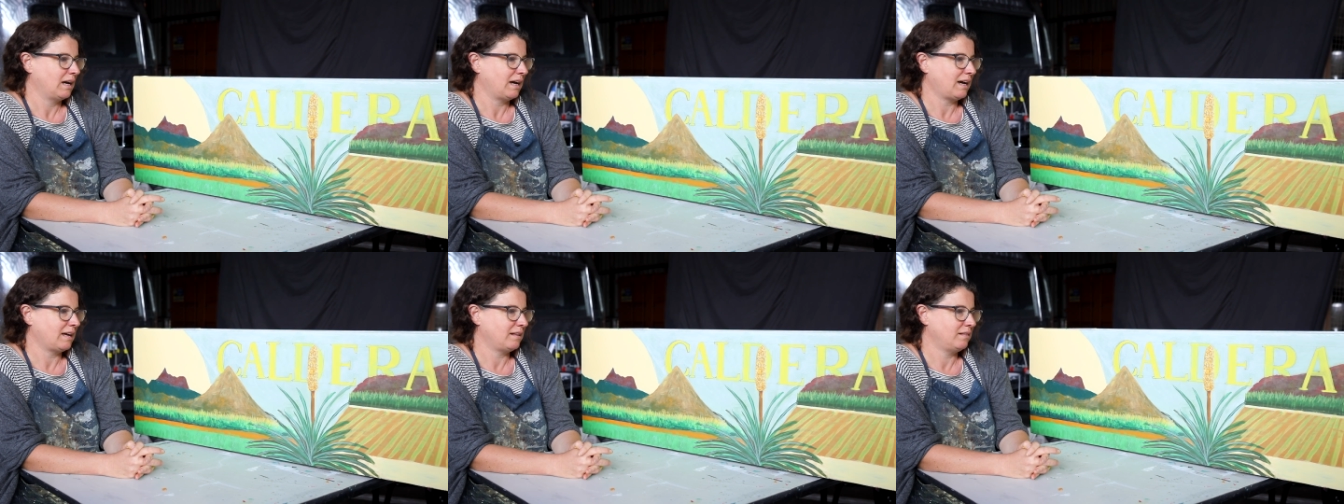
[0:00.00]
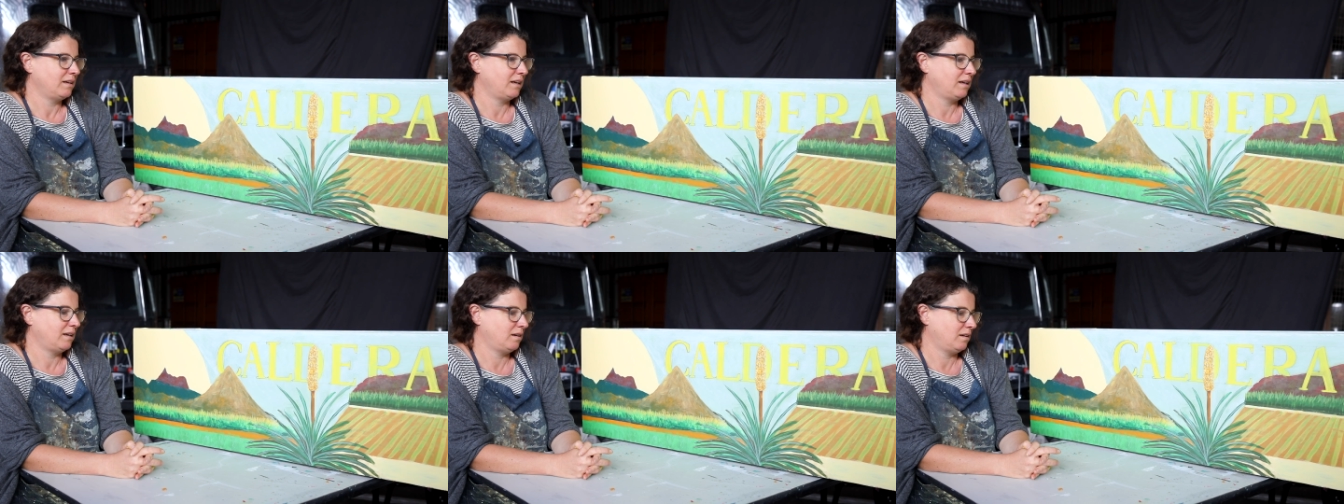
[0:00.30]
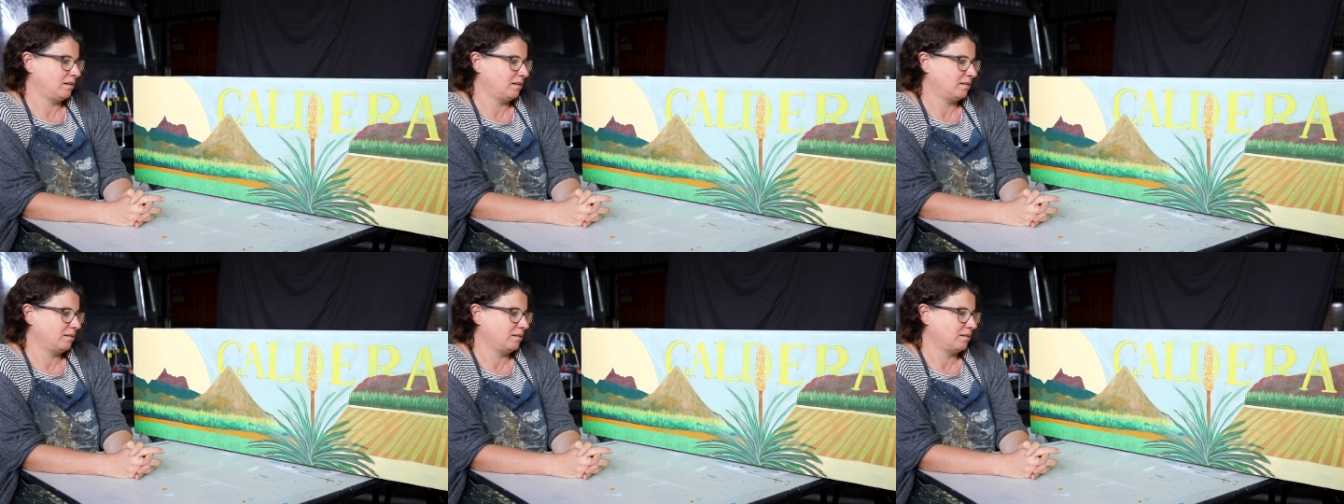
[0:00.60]
And
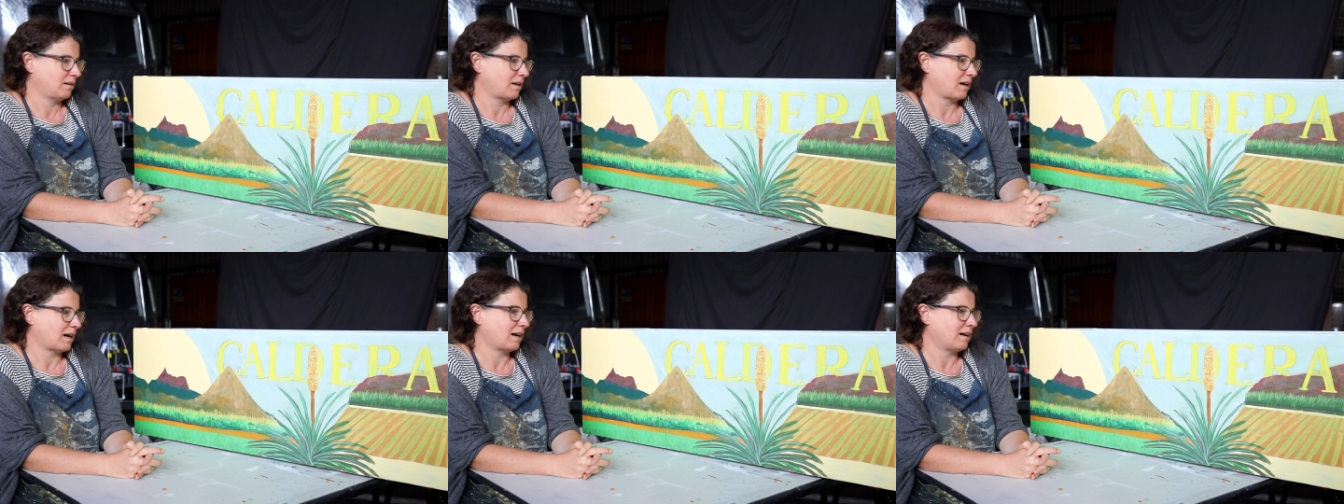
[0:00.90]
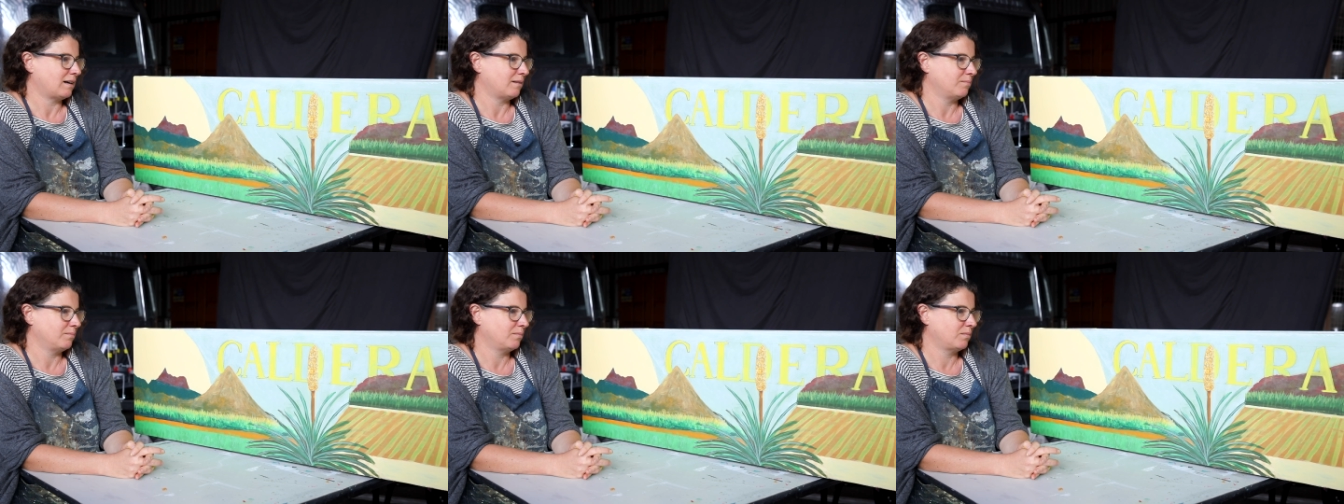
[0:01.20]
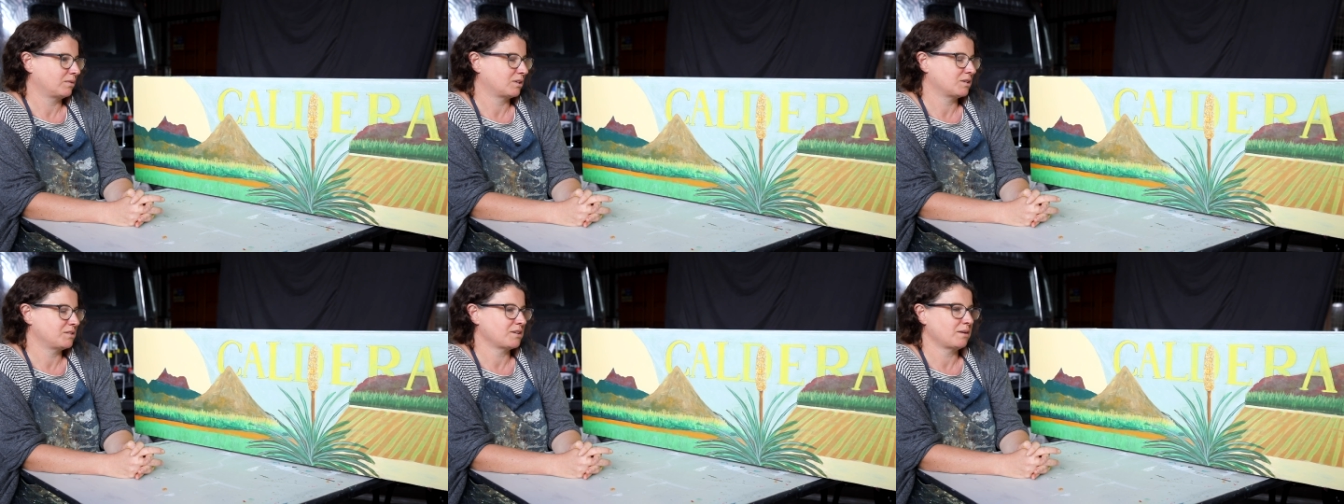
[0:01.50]
then,
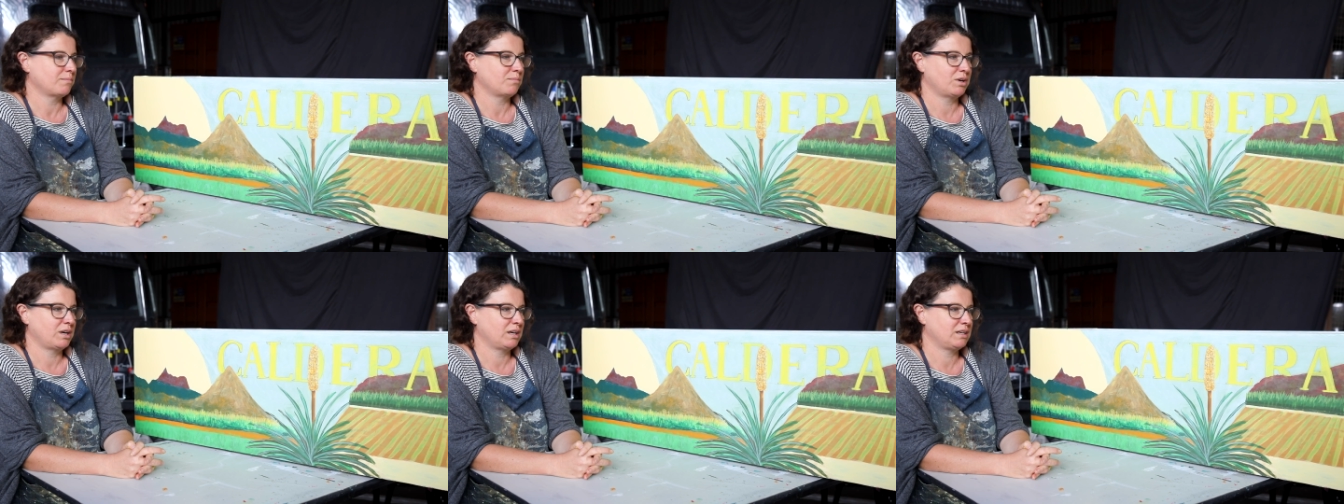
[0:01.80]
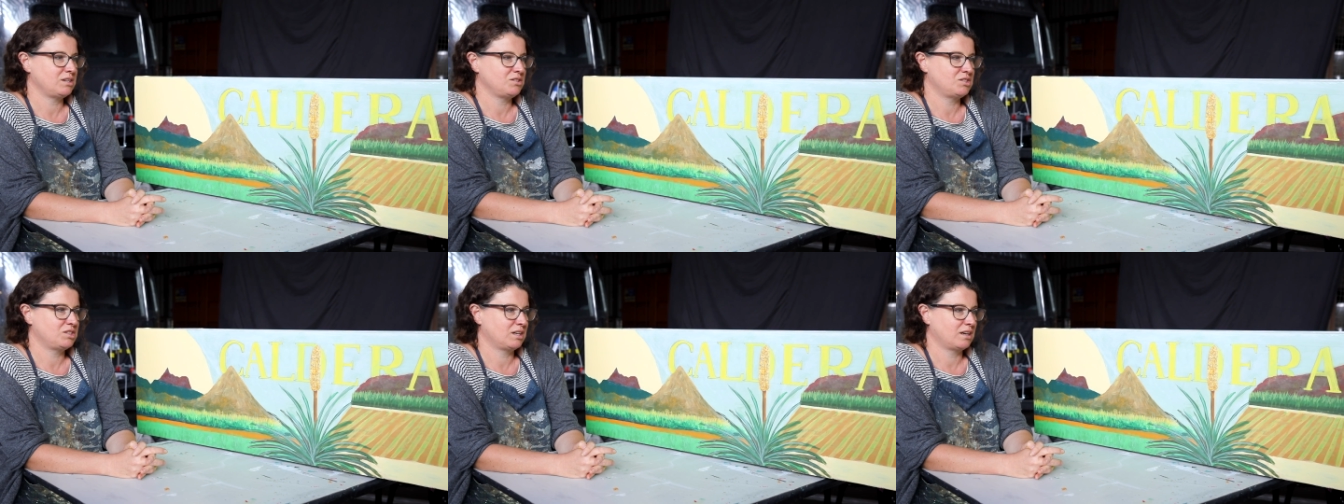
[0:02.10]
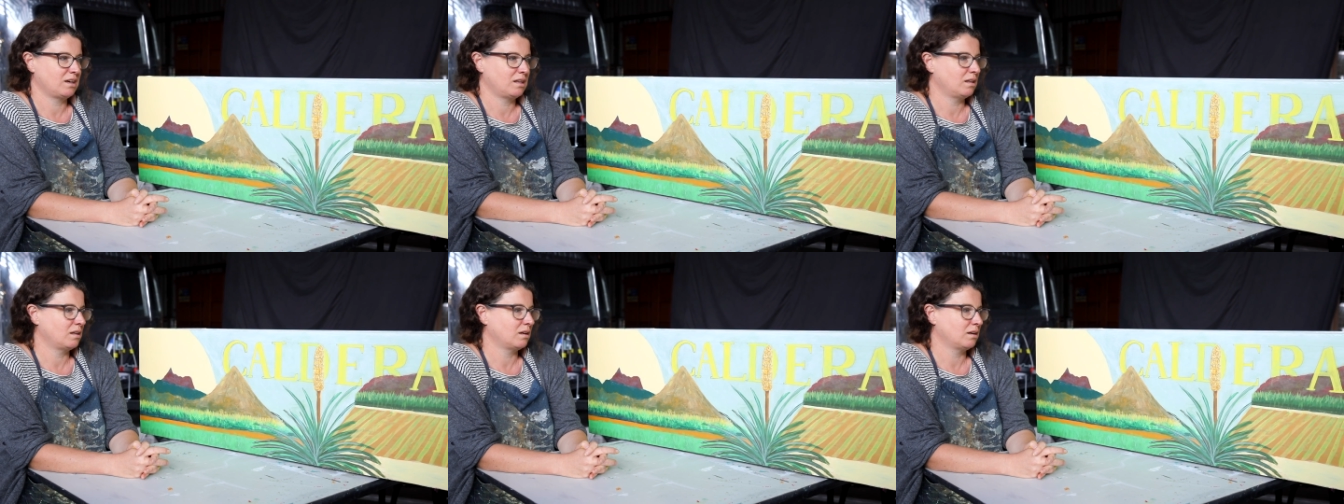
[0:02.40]
because um, I'm working
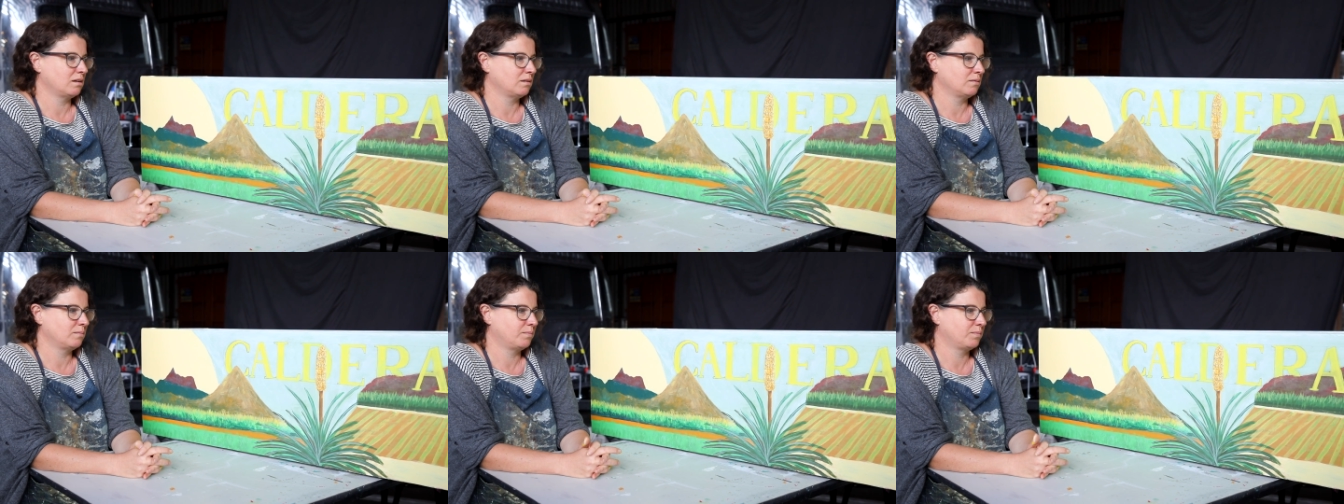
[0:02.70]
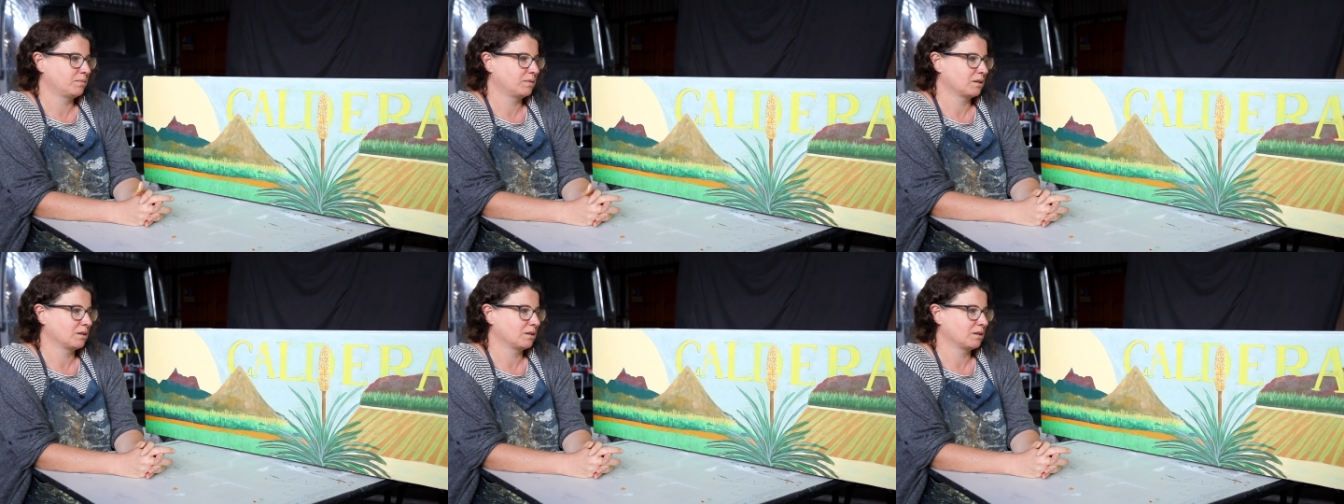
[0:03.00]
together